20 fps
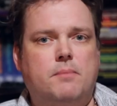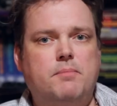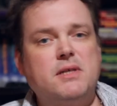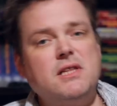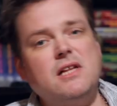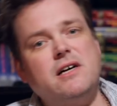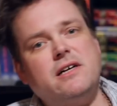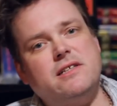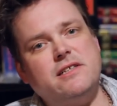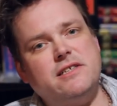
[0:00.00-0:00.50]

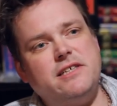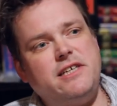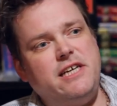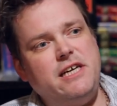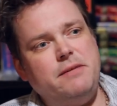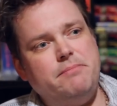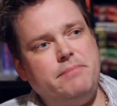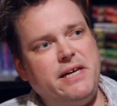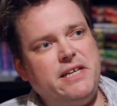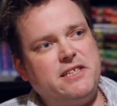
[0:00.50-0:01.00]
But luckily,
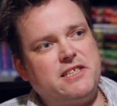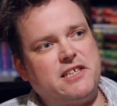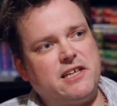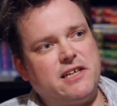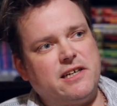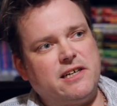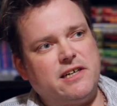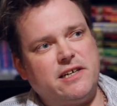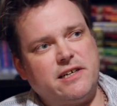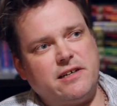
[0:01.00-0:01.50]
he meets
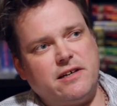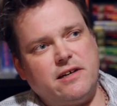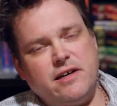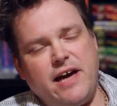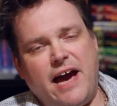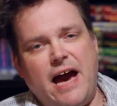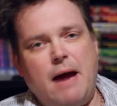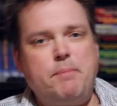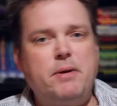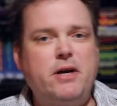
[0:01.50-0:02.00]
a
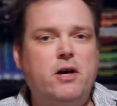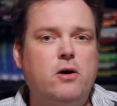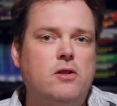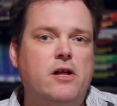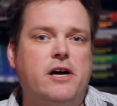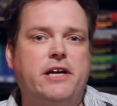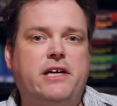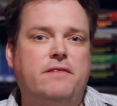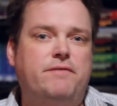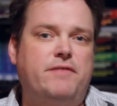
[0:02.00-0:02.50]
happy-go-lucky